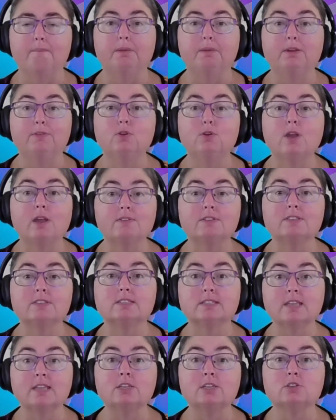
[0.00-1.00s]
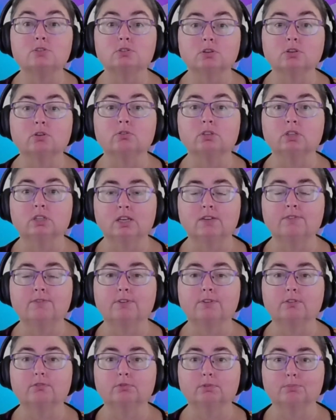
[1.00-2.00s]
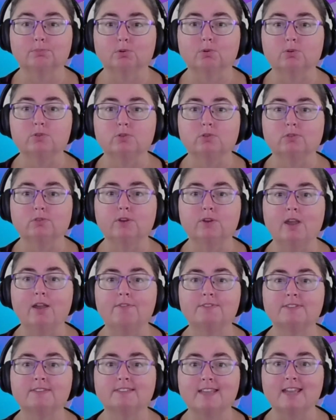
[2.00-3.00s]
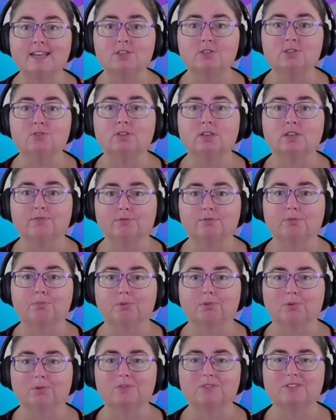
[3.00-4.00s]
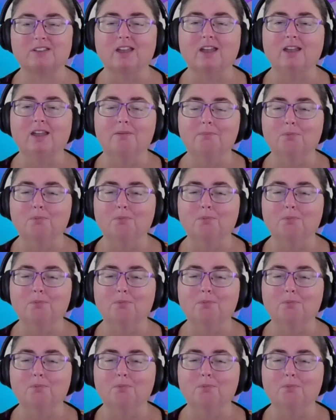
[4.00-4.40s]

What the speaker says: But if you haven't said you don't give reports, or if you have said you give reports,